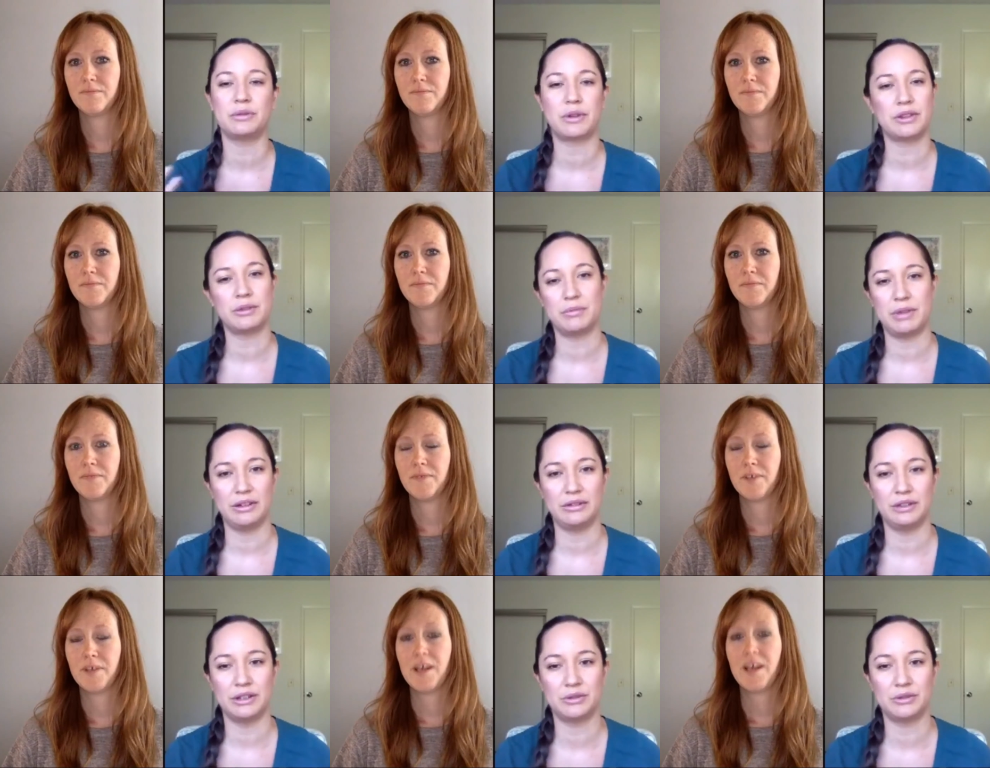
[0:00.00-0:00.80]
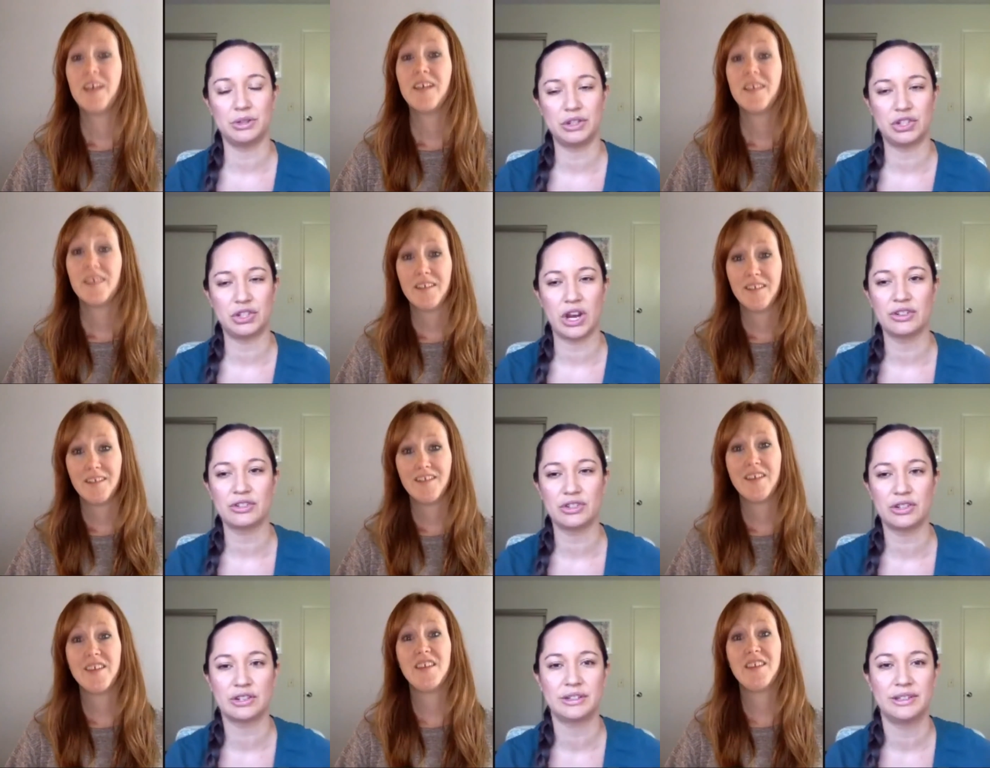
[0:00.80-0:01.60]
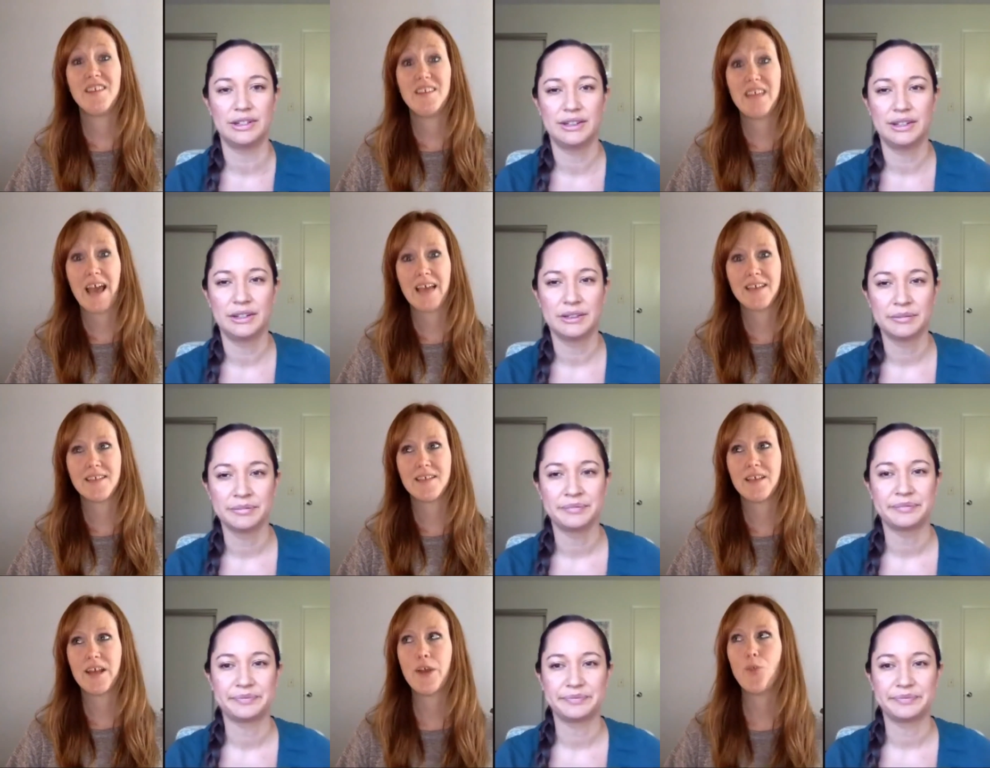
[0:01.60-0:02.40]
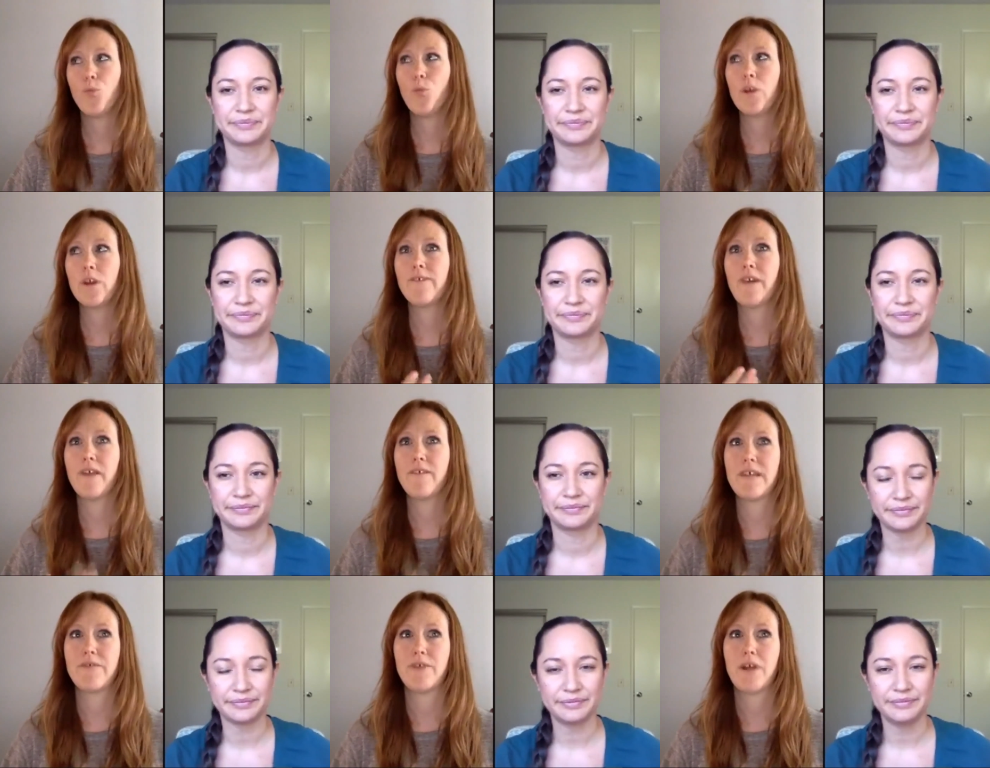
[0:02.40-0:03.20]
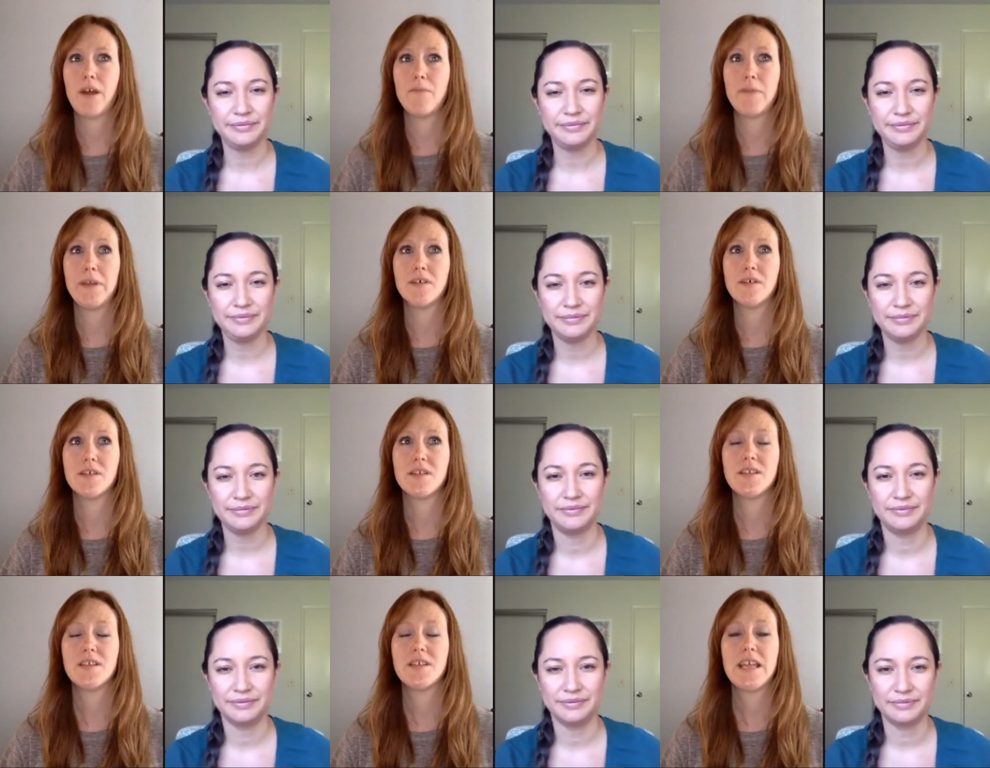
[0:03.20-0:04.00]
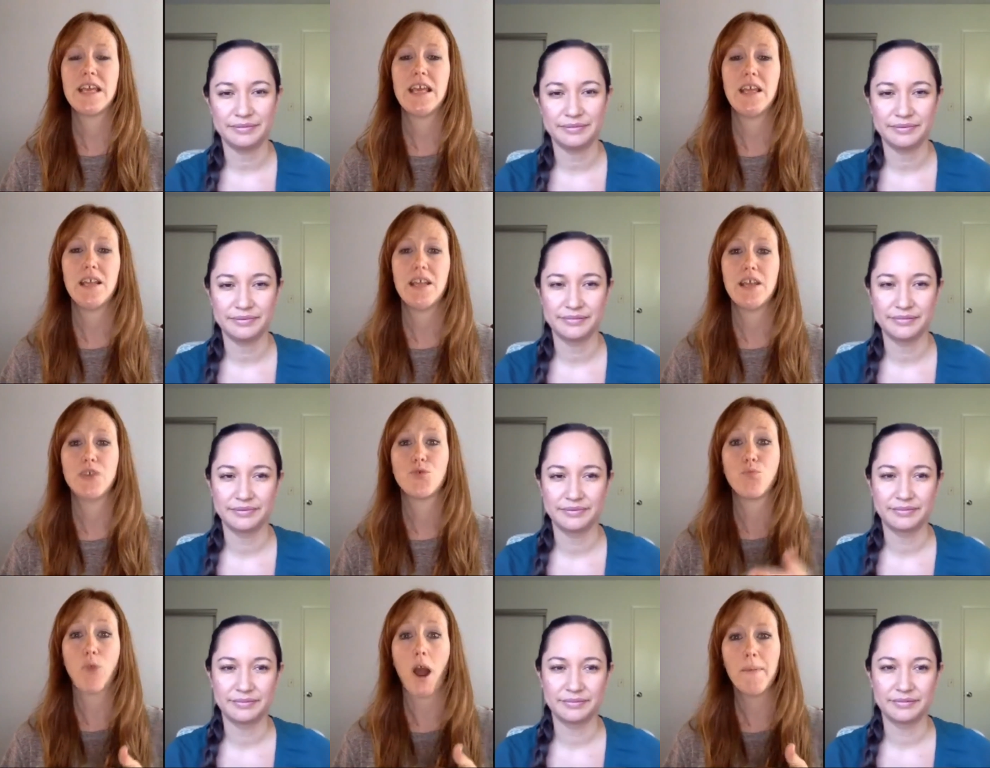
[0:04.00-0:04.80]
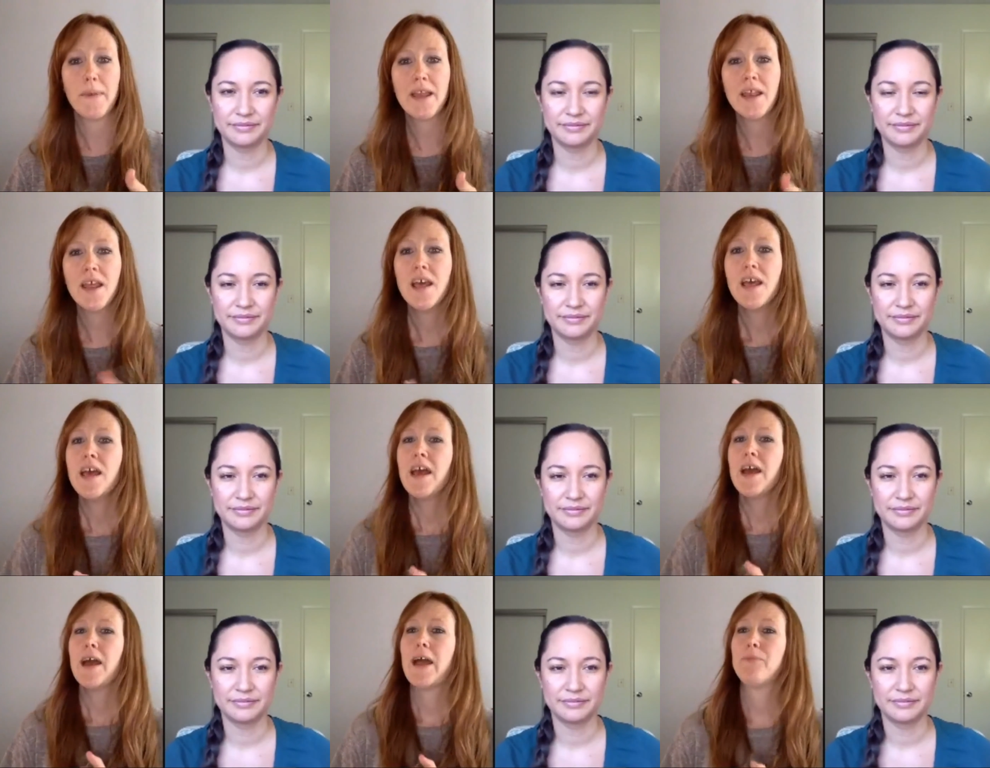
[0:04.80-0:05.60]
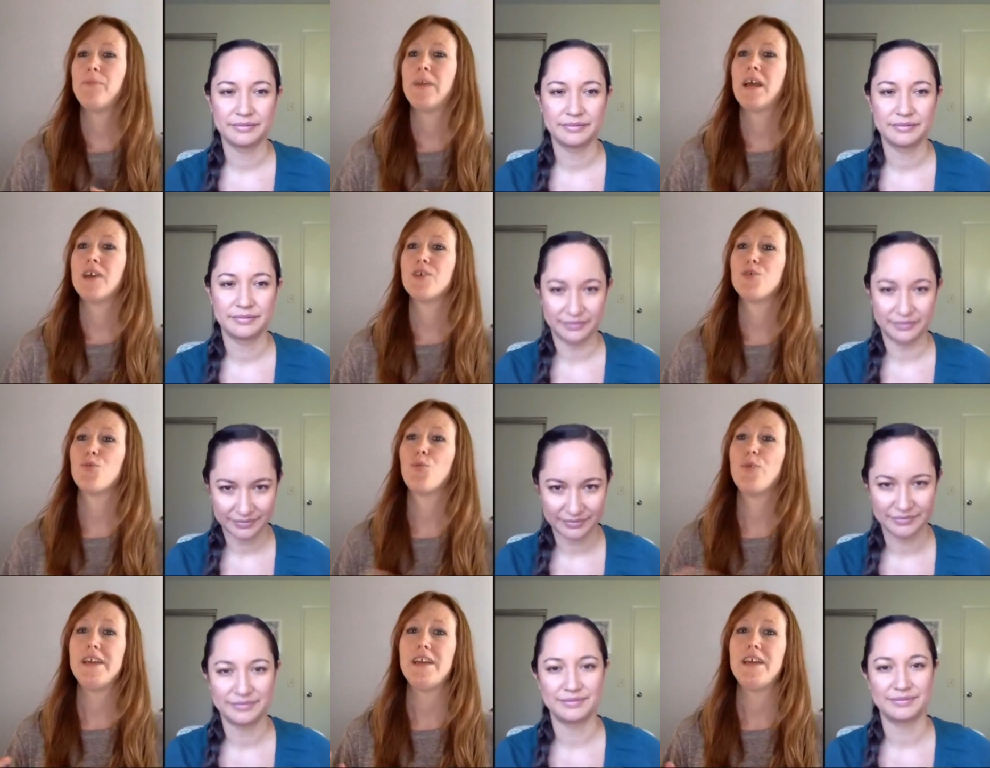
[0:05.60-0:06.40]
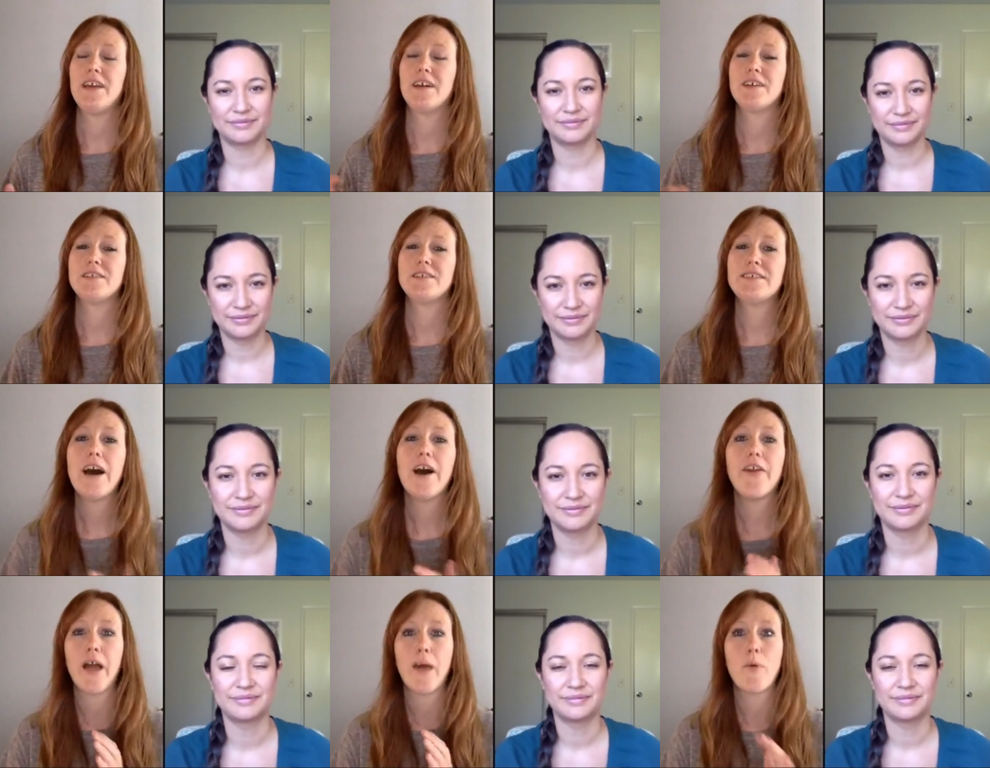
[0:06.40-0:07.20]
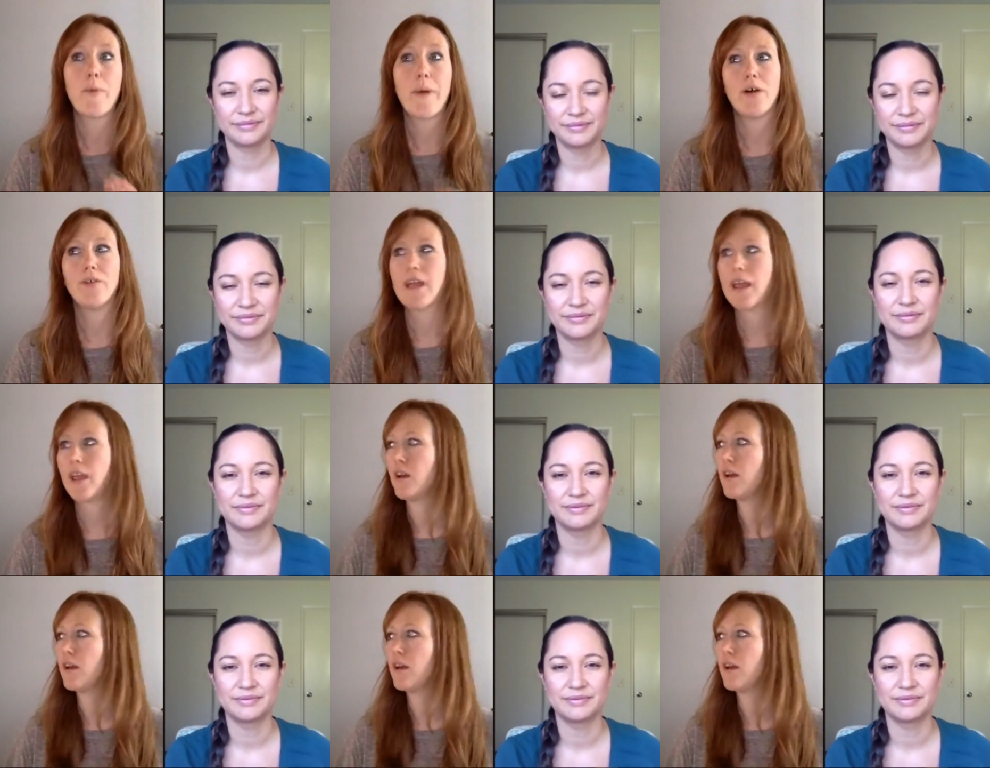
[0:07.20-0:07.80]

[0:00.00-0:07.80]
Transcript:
Speaker 1: around the meal has really changed
Speaker 2: yeah uh, one of our favorite meals to eat is ramen and because we tell them about like